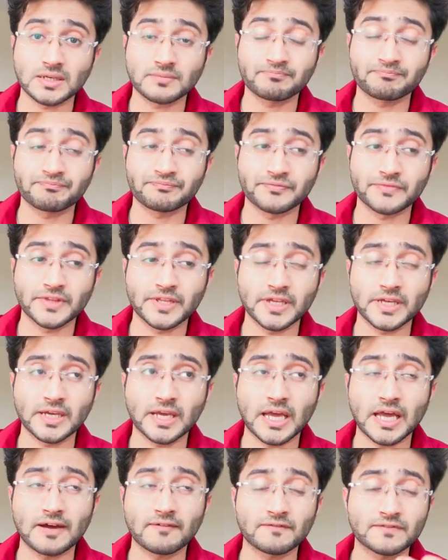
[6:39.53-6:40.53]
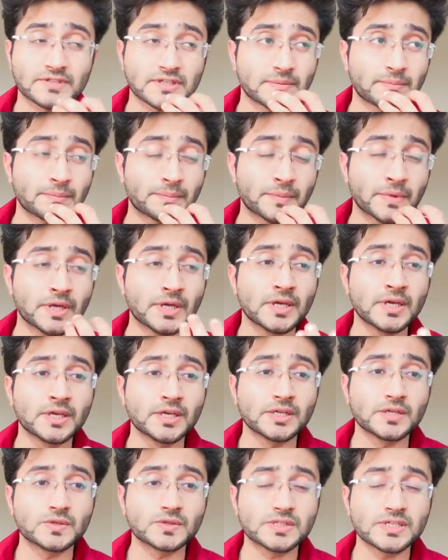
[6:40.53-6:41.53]
they have some
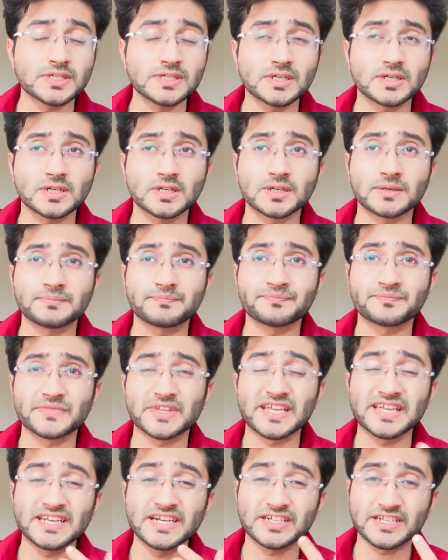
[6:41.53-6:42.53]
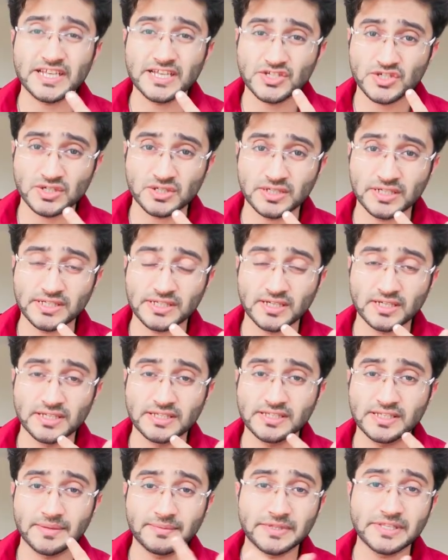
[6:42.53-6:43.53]
irritation in
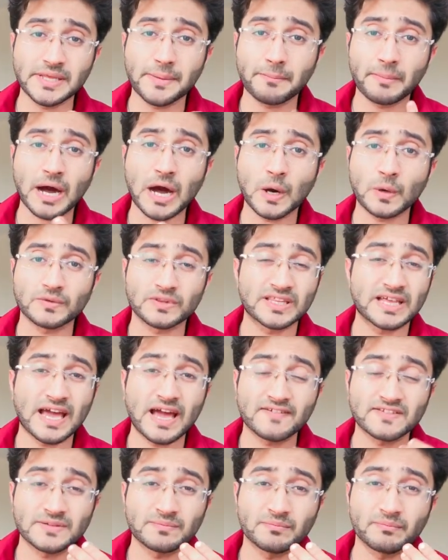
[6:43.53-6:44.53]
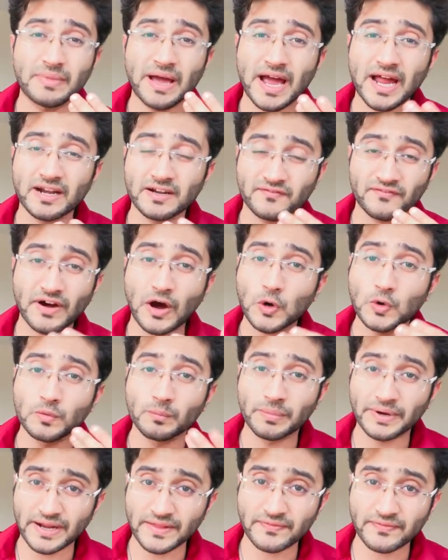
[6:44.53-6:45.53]
their mouth. They have some bad foul
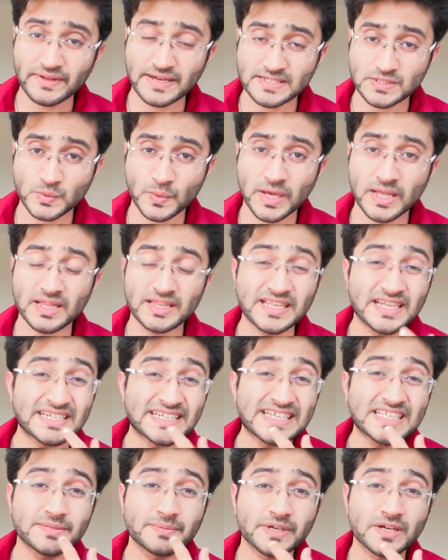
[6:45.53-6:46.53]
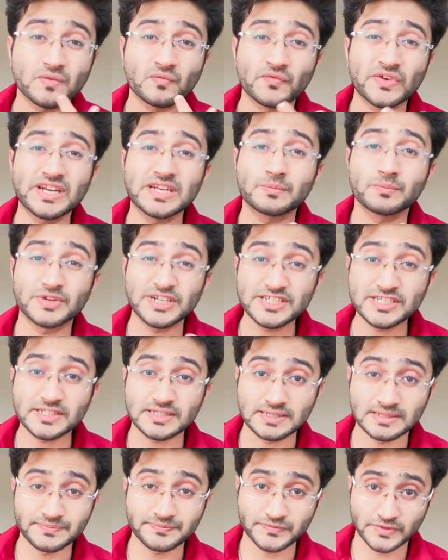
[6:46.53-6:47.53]
breath as well. Their teeth become very brittle.
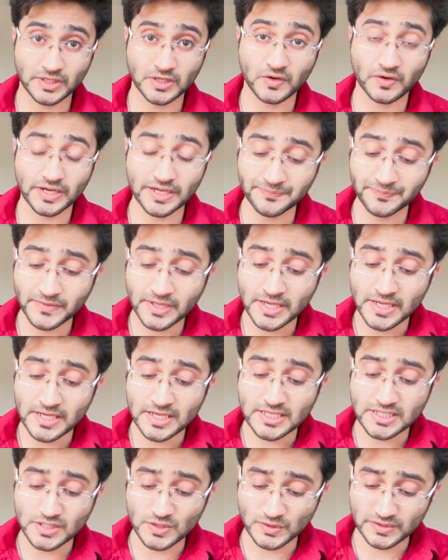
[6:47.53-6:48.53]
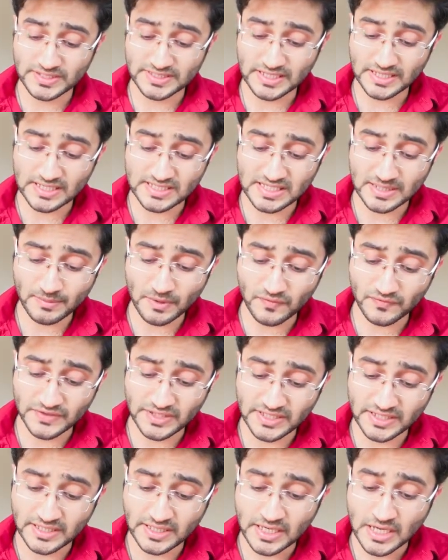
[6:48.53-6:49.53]
Okay, so these are some of the
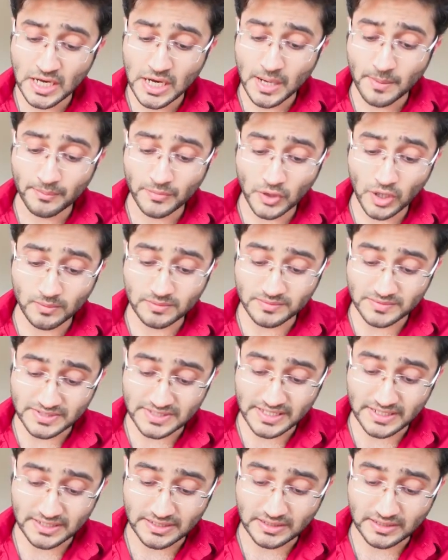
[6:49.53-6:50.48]
problems that